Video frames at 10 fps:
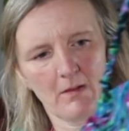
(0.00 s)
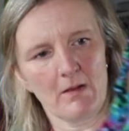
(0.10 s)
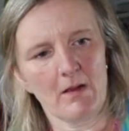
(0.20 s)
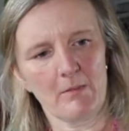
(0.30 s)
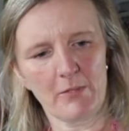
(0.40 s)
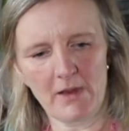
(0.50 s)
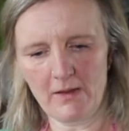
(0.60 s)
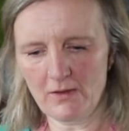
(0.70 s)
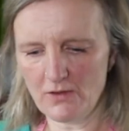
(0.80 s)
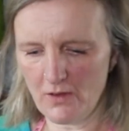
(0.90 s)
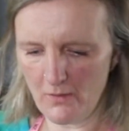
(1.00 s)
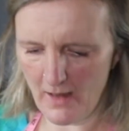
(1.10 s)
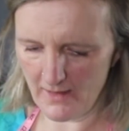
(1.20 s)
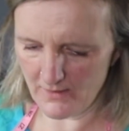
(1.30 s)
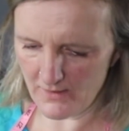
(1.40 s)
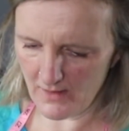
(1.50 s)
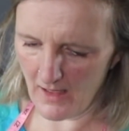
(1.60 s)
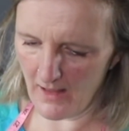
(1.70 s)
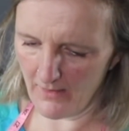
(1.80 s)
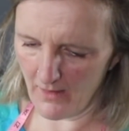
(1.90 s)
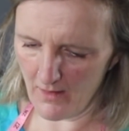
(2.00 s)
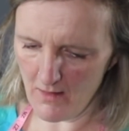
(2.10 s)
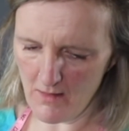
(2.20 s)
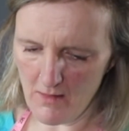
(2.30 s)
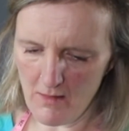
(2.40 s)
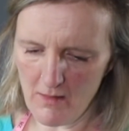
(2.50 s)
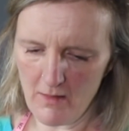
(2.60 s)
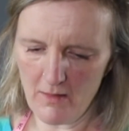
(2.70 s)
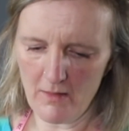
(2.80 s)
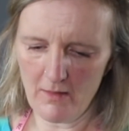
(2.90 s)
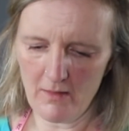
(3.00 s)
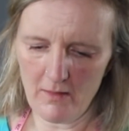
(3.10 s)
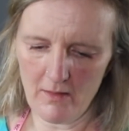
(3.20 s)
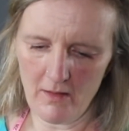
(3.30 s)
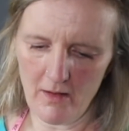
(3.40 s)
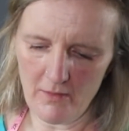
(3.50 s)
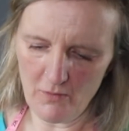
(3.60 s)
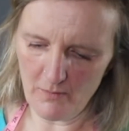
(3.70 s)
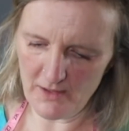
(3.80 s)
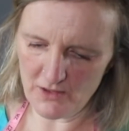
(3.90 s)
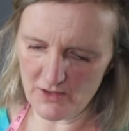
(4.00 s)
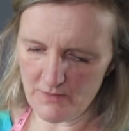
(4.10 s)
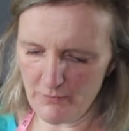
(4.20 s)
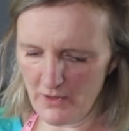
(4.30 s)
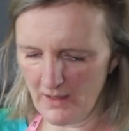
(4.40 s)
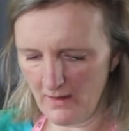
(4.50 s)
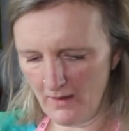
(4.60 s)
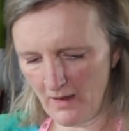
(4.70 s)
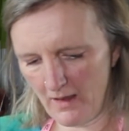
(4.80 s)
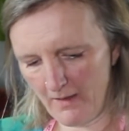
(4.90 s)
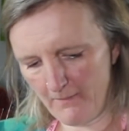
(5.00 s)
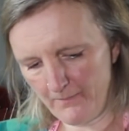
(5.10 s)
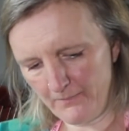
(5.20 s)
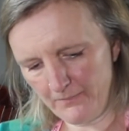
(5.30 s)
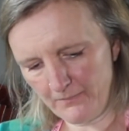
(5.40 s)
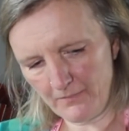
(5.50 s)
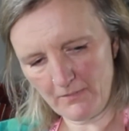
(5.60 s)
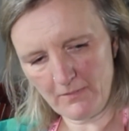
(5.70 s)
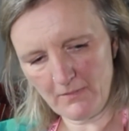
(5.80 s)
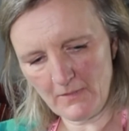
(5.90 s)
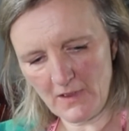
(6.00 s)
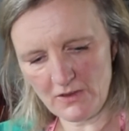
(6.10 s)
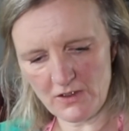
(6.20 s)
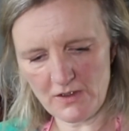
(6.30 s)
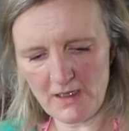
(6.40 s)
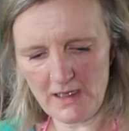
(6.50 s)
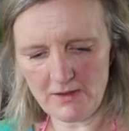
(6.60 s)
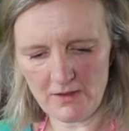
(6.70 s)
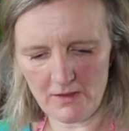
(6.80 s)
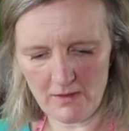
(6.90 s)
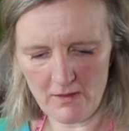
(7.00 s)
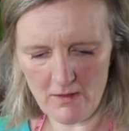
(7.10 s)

and bring the two ends together. I normally just bring just neaten,